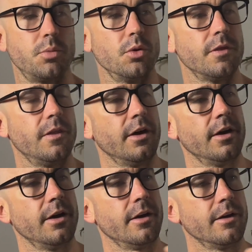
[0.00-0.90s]
put
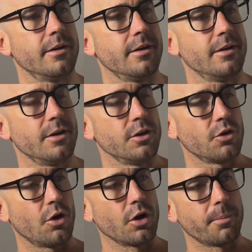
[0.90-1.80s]
the
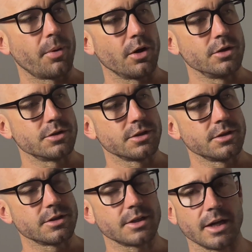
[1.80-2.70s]
yoga
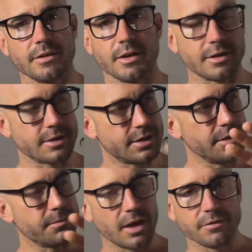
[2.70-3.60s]
poses and the
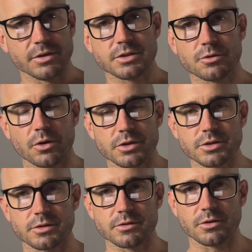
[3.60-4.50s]
deep heavy
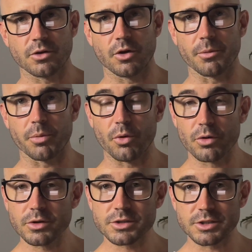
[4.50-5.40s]
squats on a
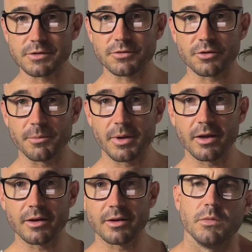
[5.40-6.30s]
pause just for a
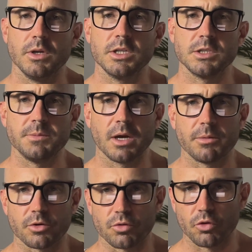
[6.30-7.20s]
minute. You need to be able
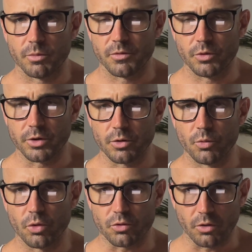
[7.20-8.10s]
to crawl before you can
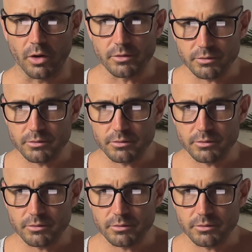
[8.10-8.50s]
walk, right?